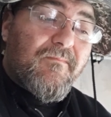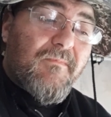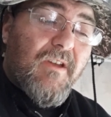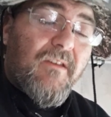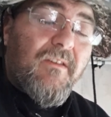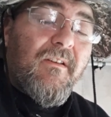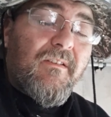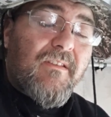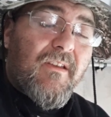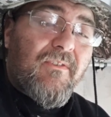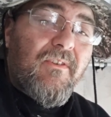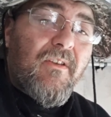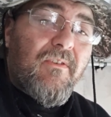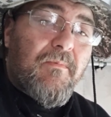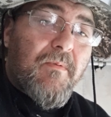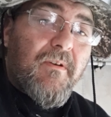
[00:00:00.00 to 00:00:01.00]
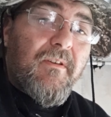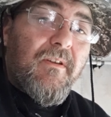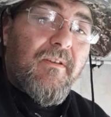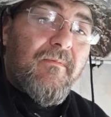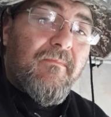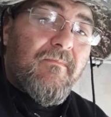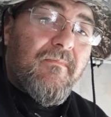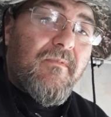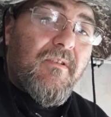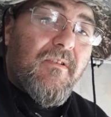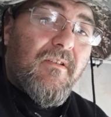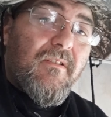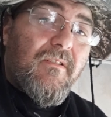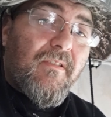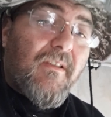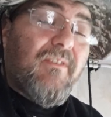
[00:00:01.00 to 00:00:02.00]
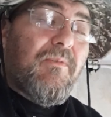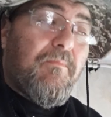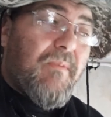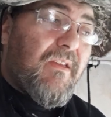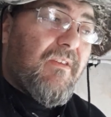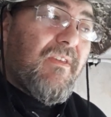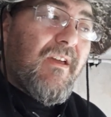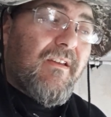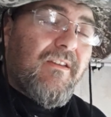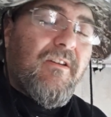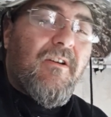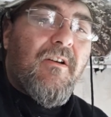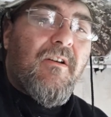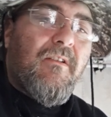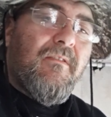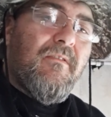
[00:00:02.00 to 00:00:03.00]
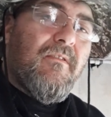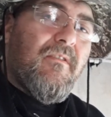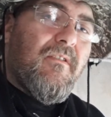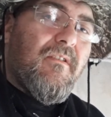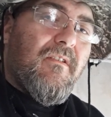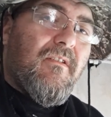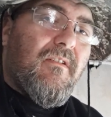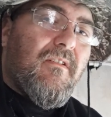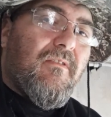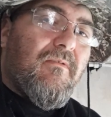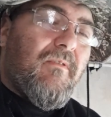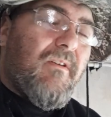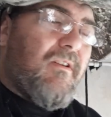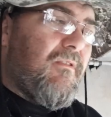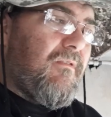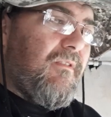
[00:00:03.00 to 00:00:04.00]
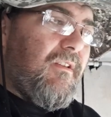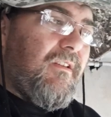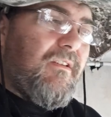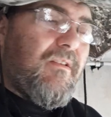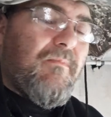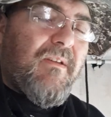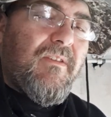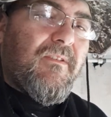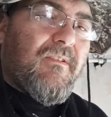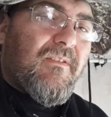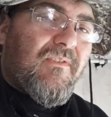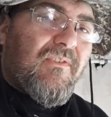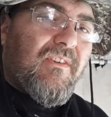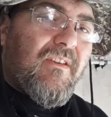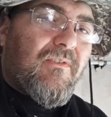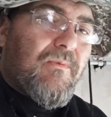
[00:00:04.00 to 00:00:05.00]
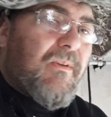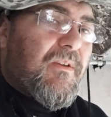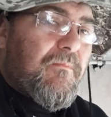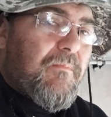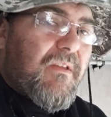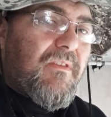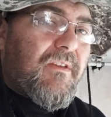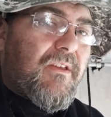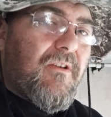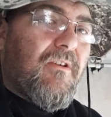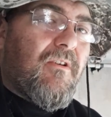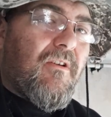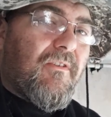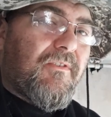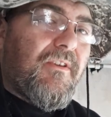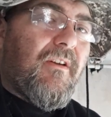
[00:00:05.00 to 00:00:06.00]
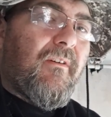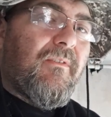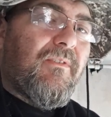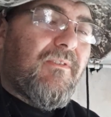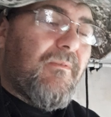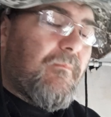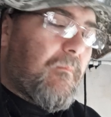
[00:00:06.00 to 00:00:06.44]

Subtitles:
I think that sounds pretty good. Let's be that cure. We don't need to be the disease. We can be the cure ourselves.